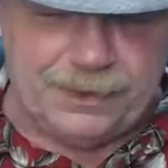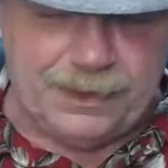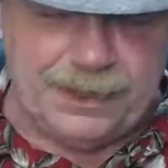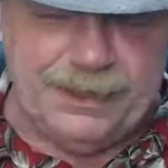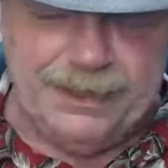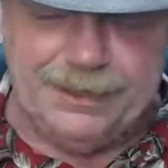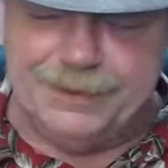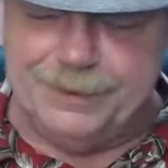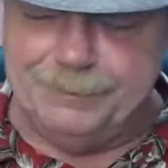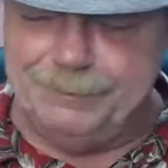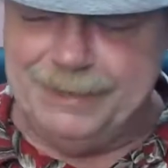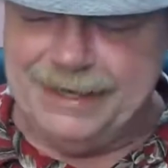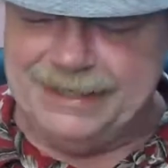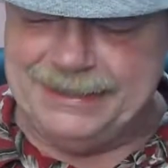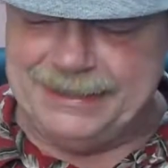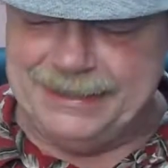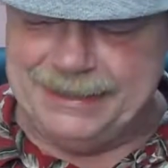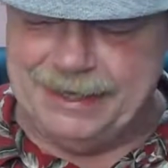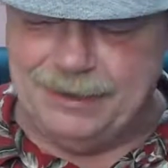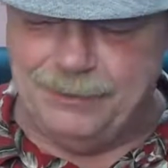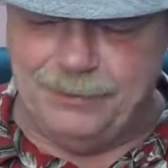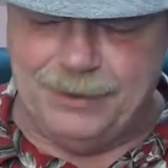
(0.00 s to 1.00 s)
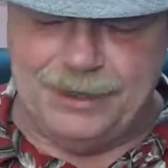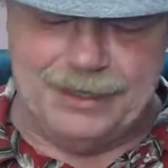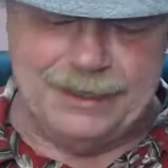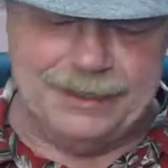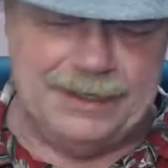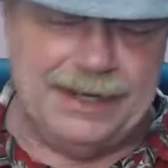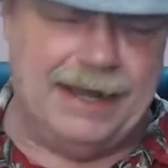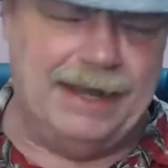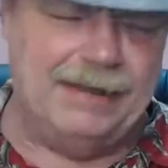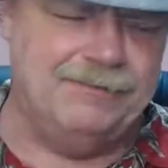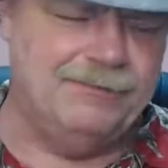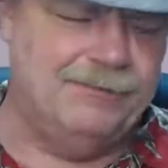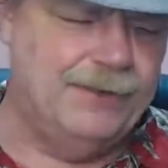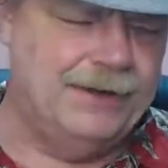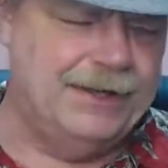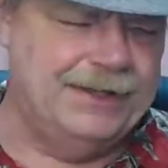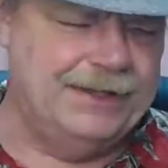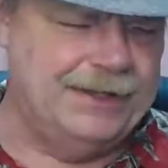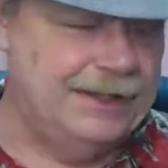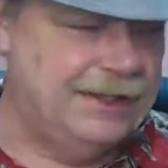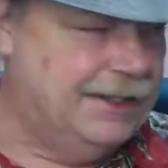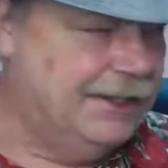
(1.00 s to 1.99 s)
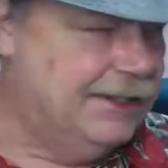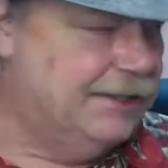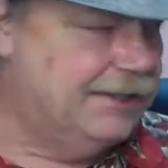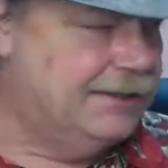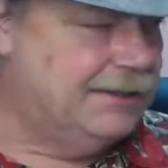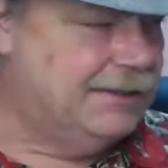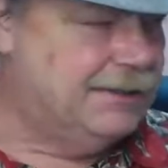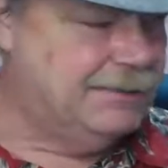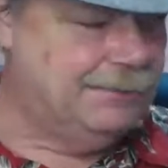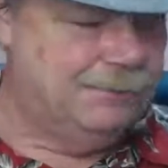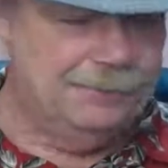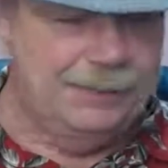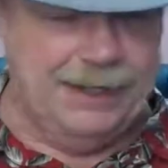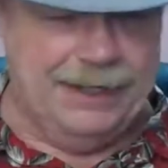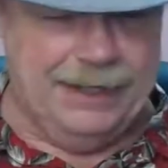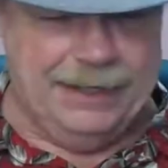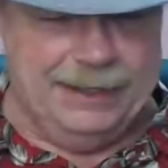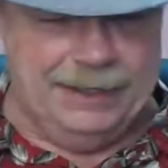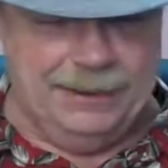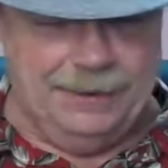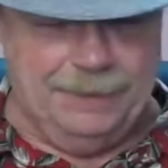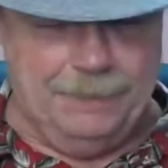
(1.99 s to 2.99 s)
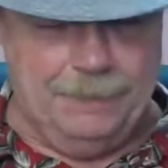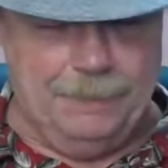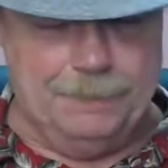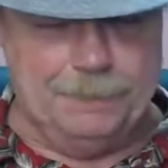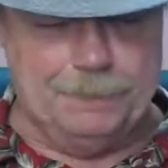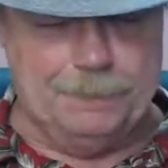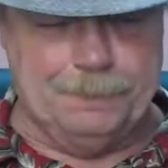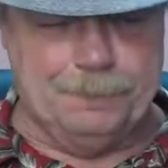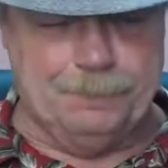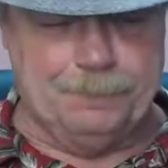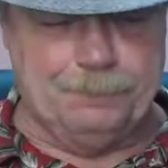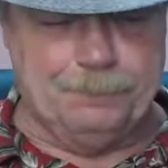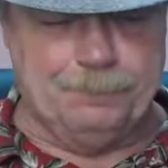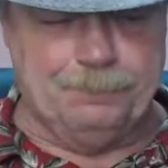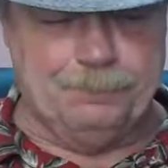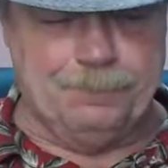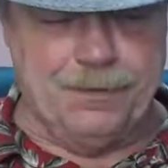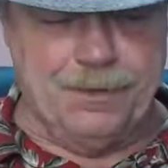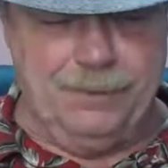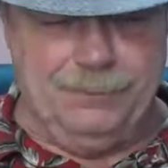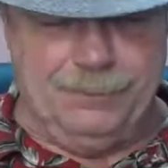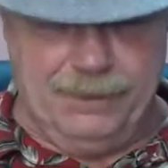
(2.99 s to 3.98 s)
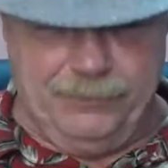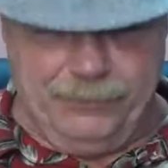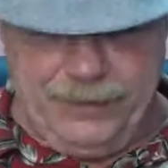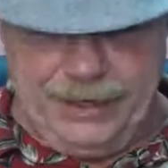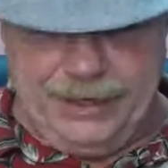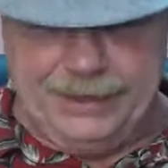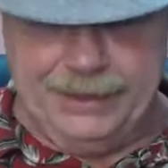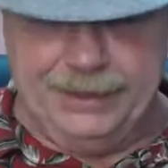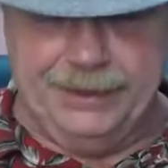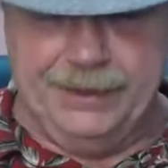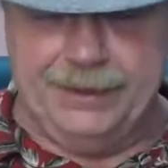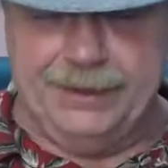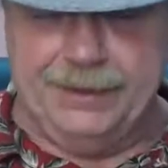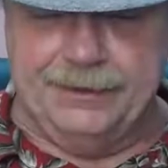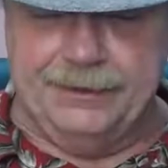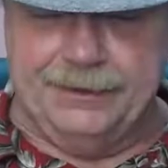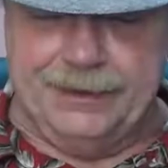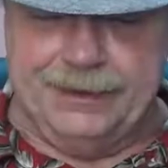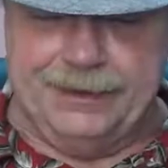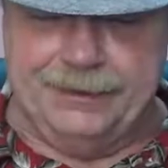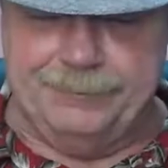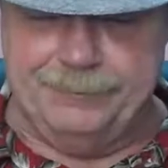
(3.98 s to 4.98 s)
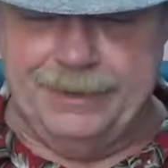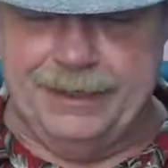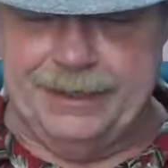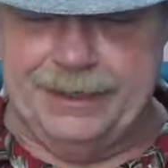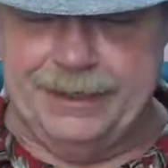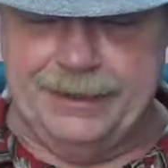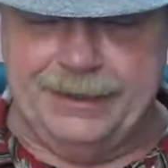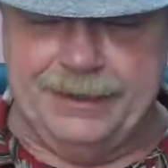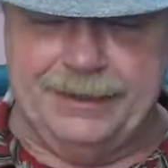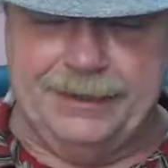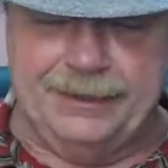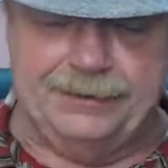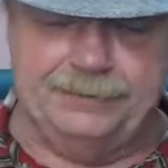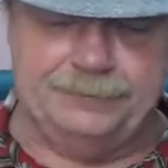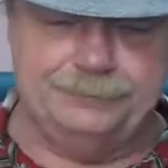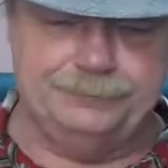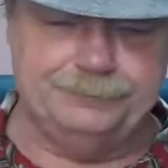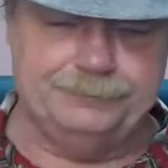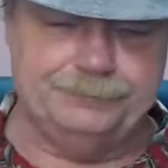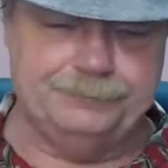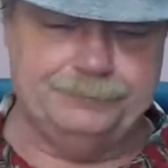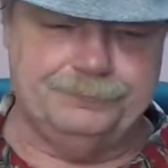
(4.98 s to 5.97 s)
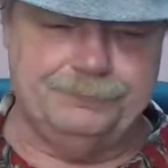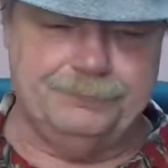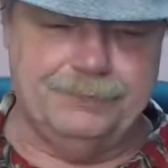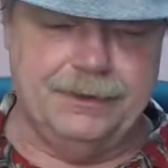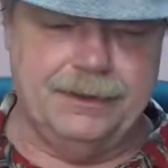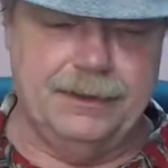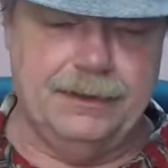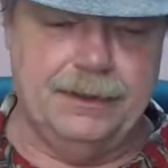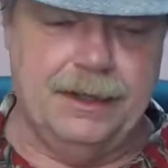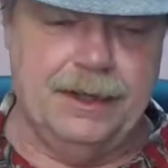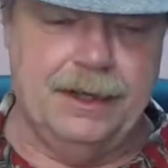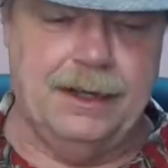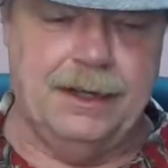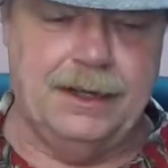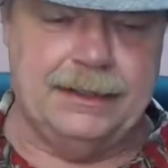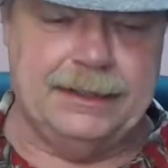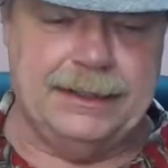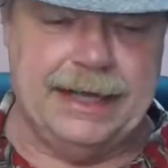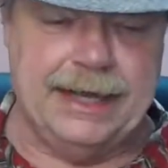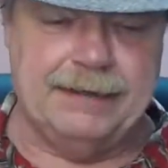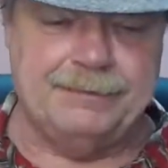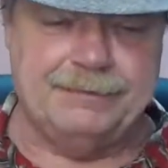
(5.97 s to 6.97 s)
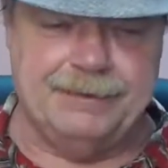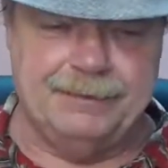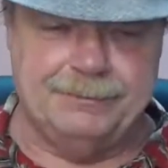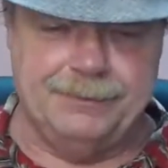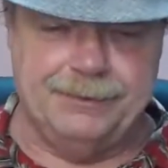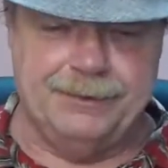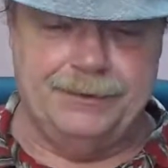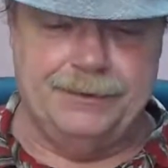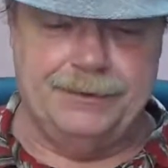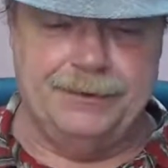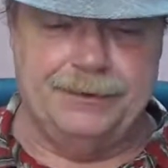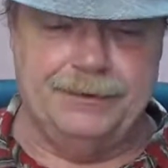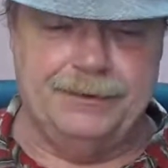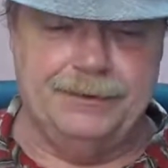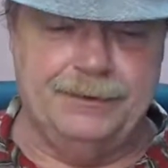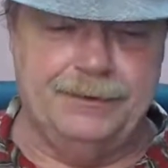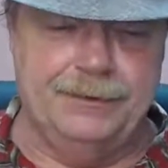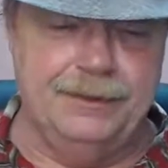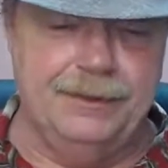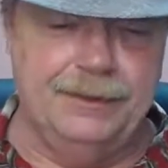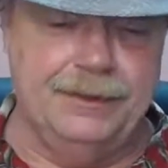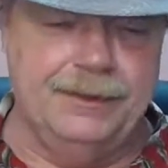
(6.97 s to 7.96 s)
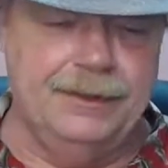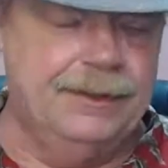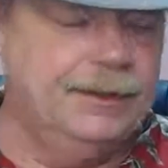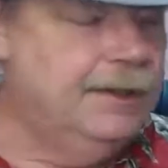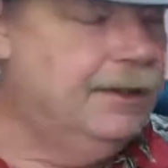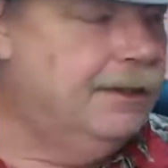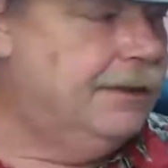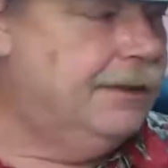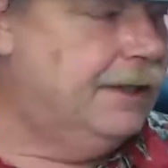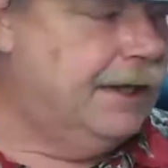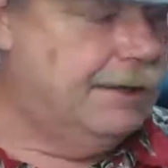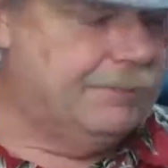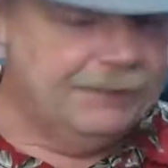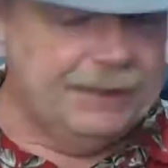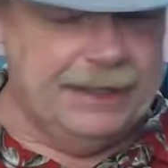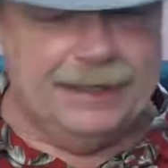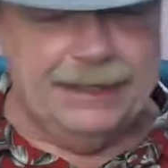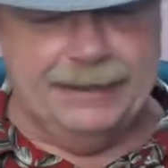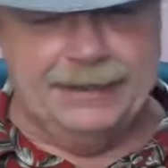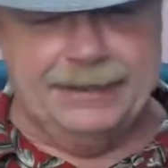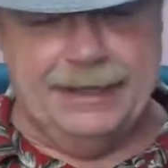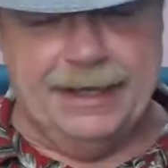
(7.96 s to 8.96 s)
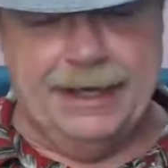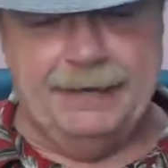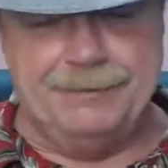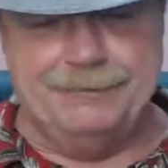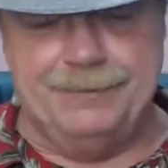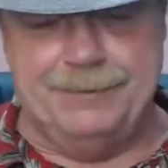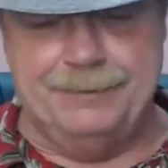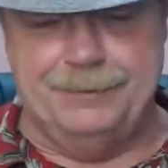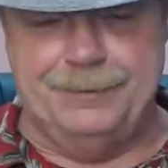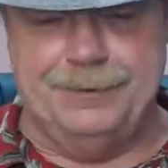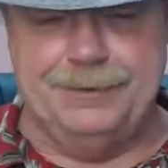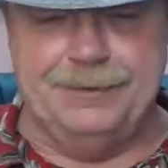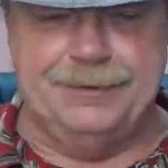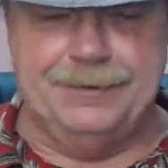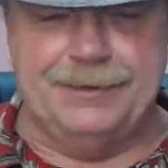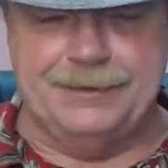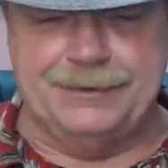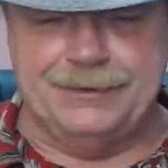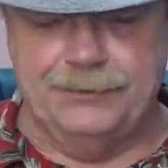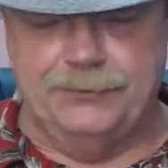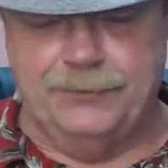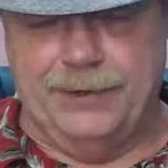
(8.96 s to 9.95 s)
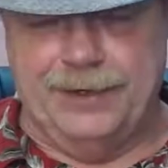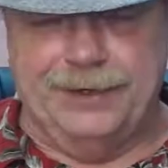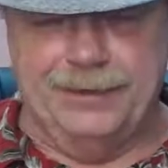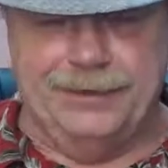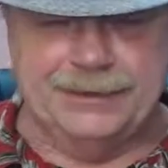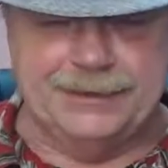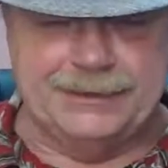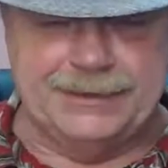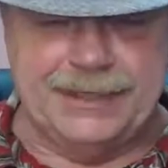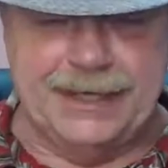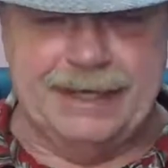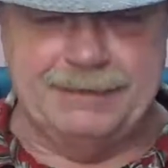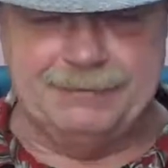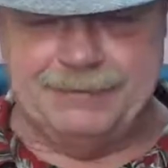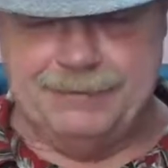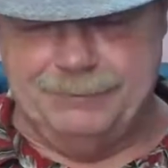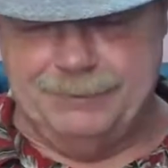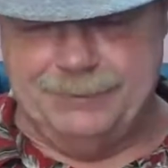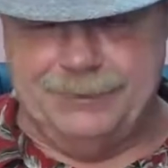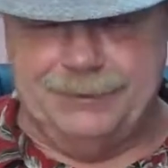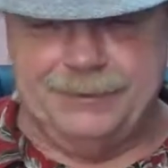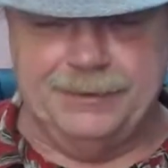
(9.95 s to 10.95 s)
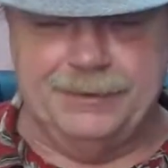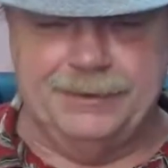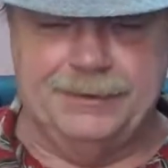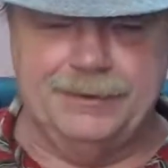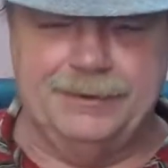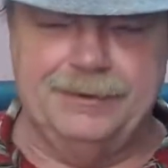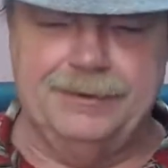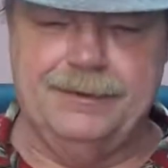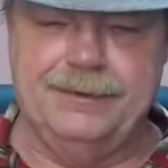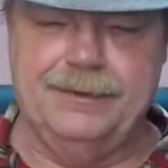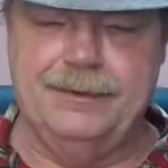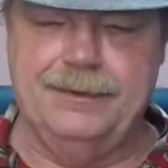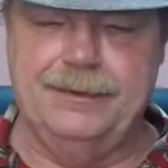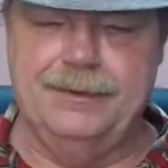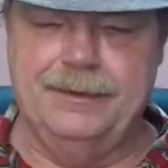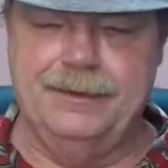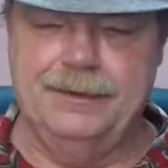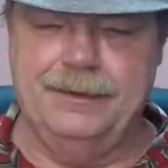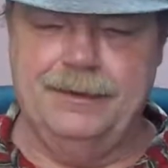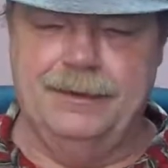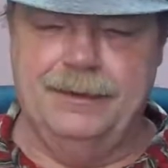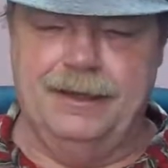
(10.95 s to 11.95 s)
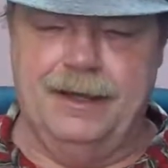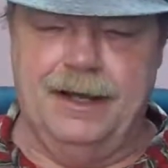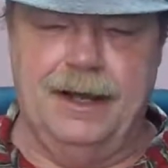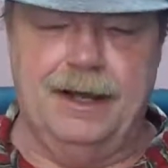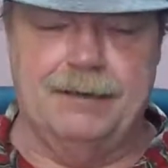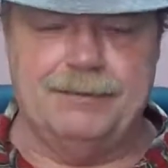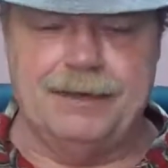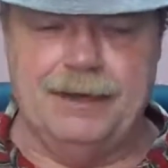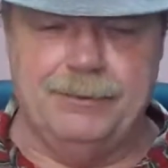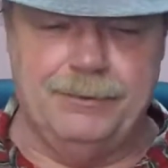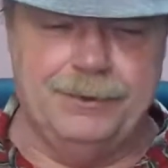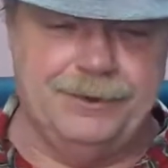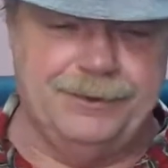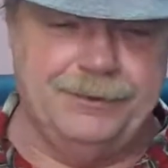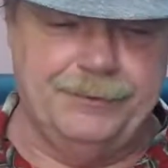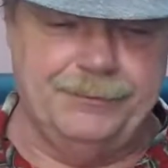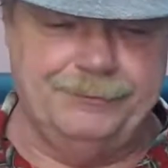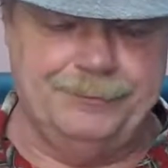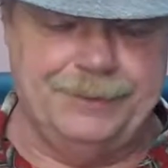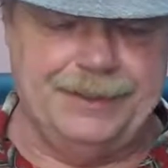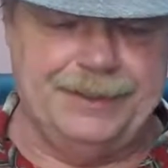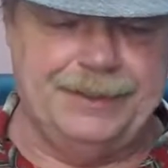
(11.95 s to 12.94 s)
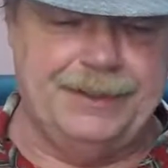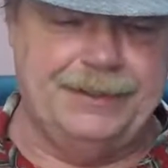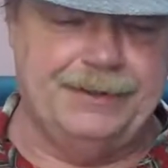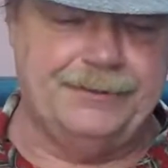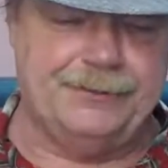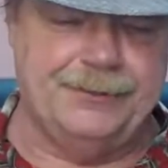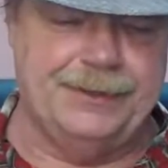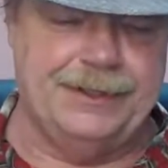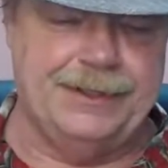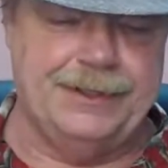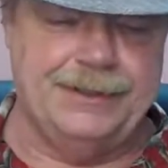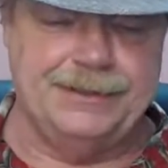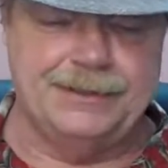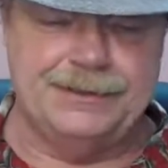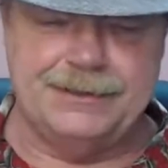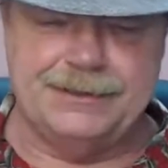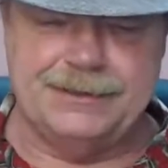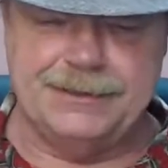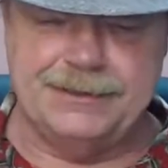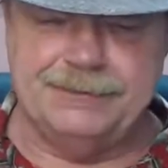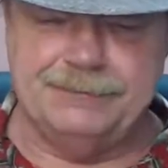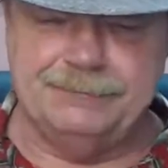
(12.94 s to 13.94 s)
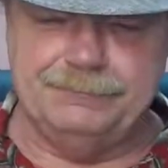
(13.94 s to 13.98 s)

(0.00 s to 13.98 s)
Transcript: And the main thing I want to dive with is my regulator and my dive computer. That I've got a dive computer that's a wireless dive computer. I've got one of the old BT3s.